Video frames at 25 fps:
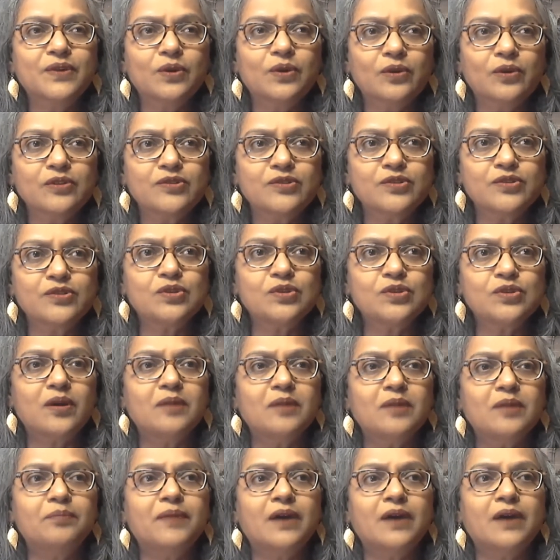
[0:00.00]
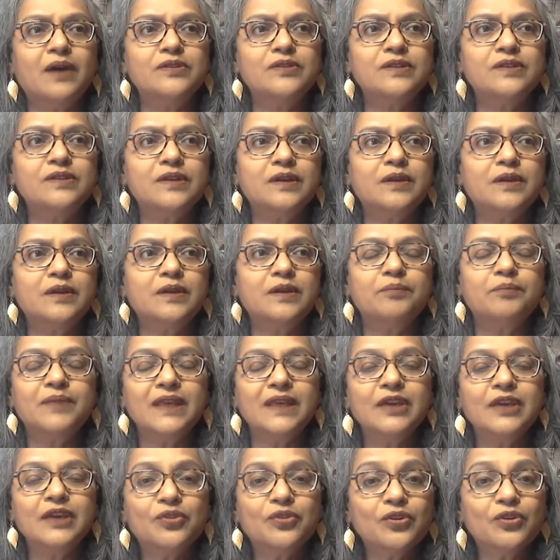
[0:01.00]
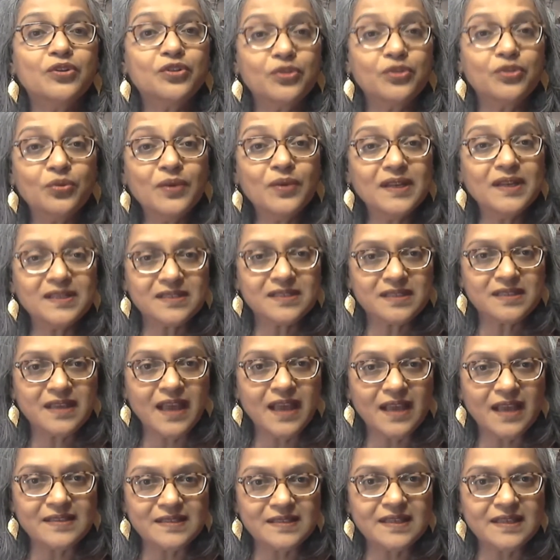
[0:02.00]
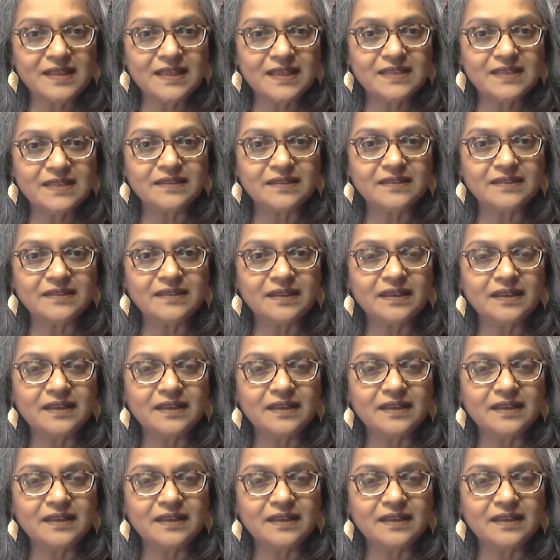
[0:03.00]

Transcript: we also talk about being congruent as a leader